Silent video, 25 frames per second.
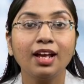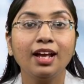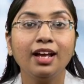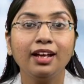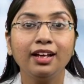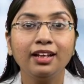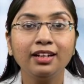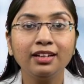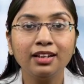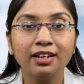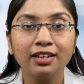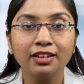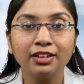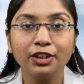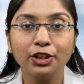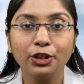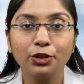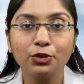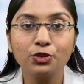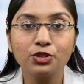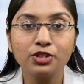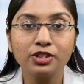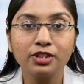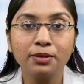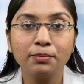In
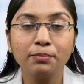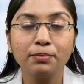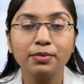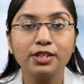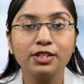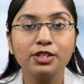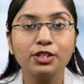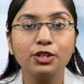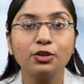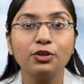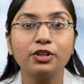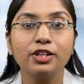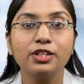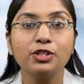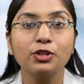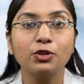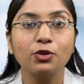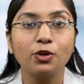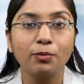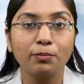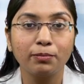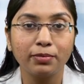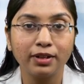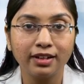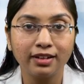conclusion, PCOD is a
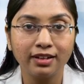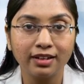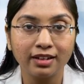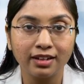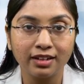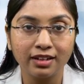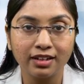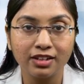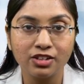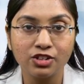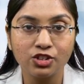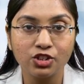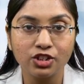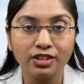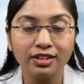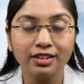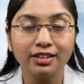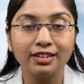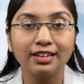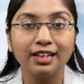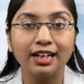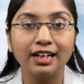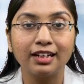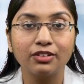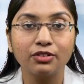complex condition
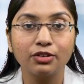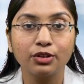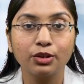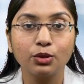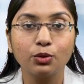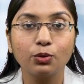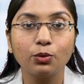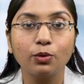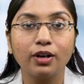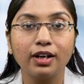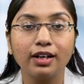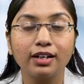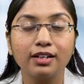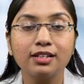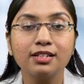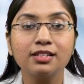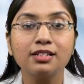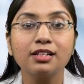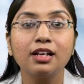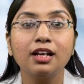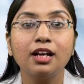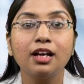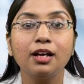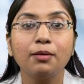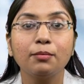that requires
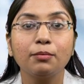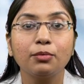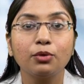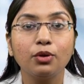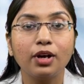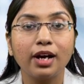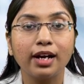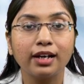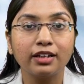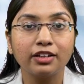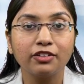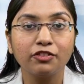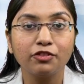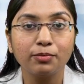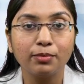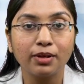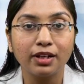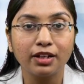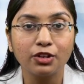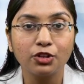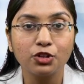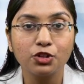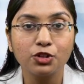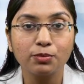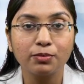proactive
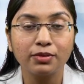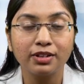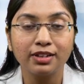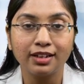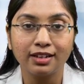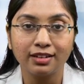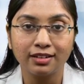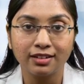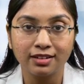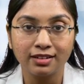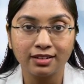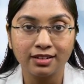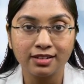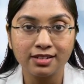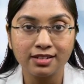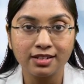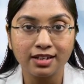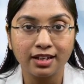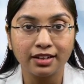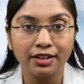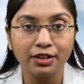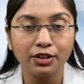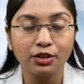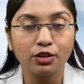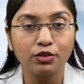management and
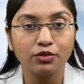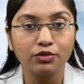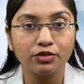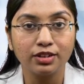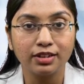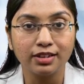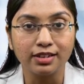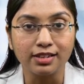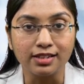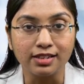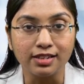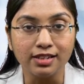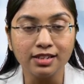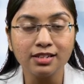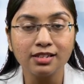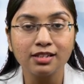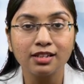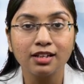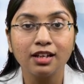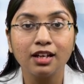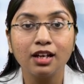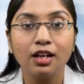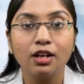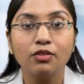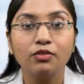understanding of the disease.
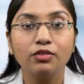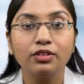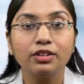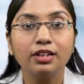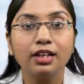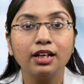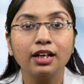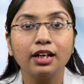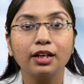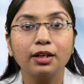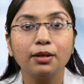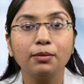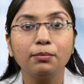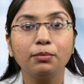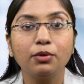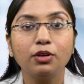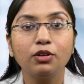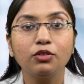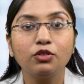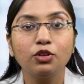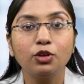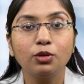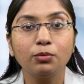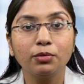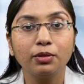With the help
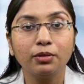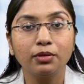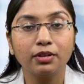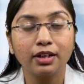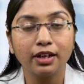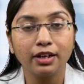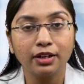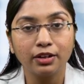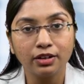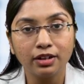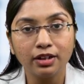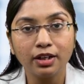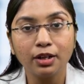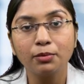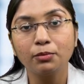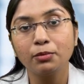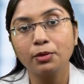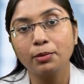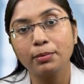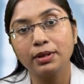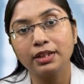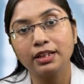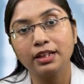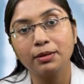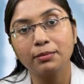of homo regular
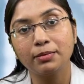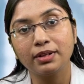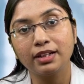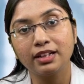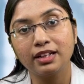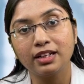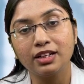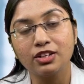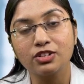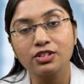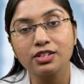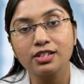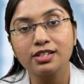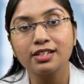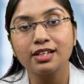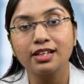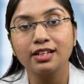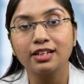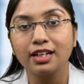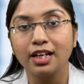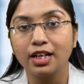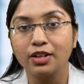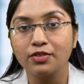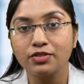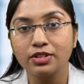homeopathic medications and
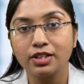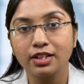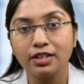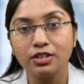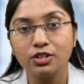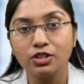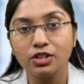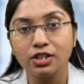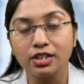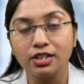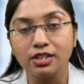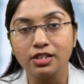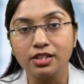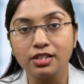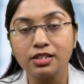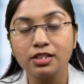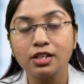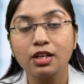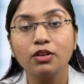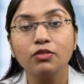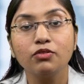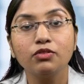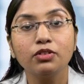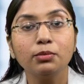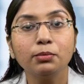lifestyle changes,
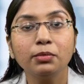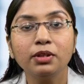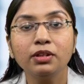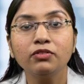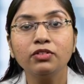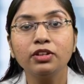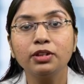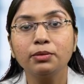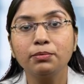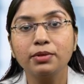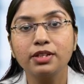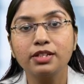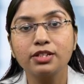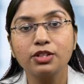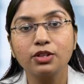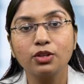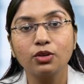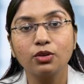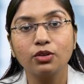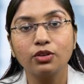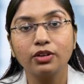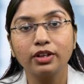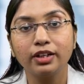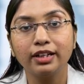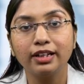women with
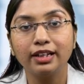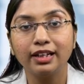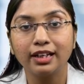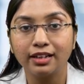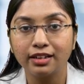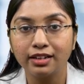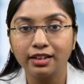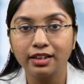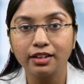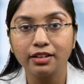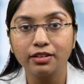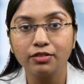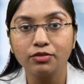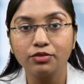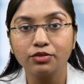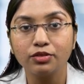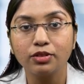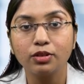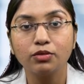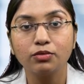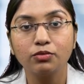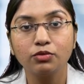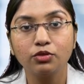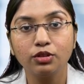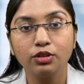PCOD can live,
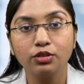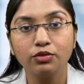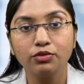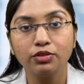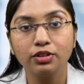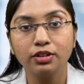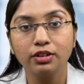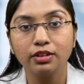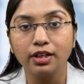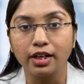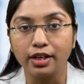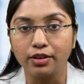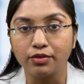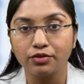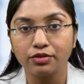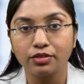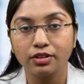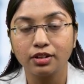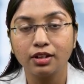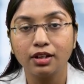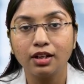fulfill life.